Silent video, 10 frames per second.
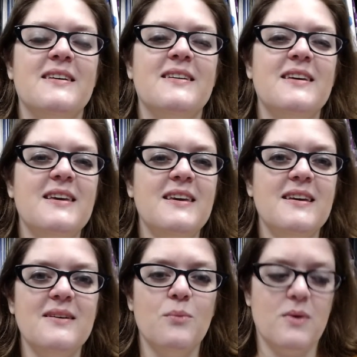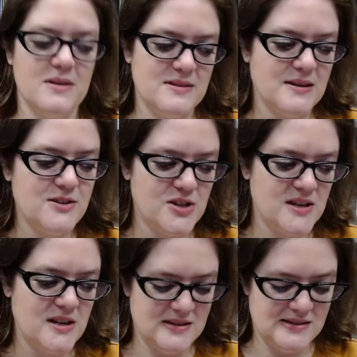He was a
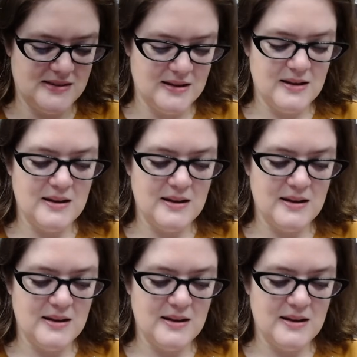genius.